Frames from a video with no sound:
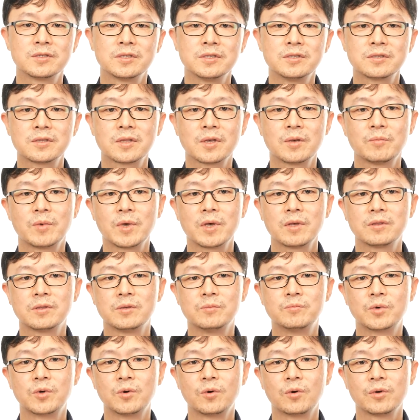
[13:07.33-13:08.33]

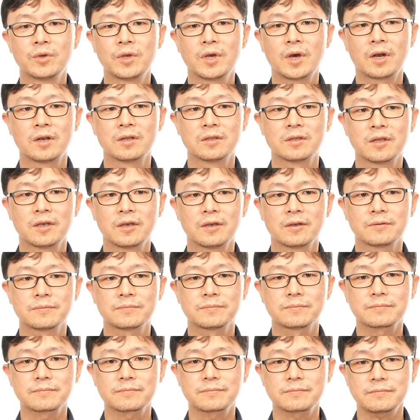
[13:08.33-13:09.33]
dynamically the internal
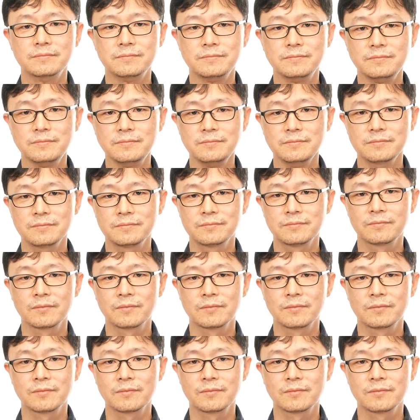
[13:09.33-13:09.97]
topic, and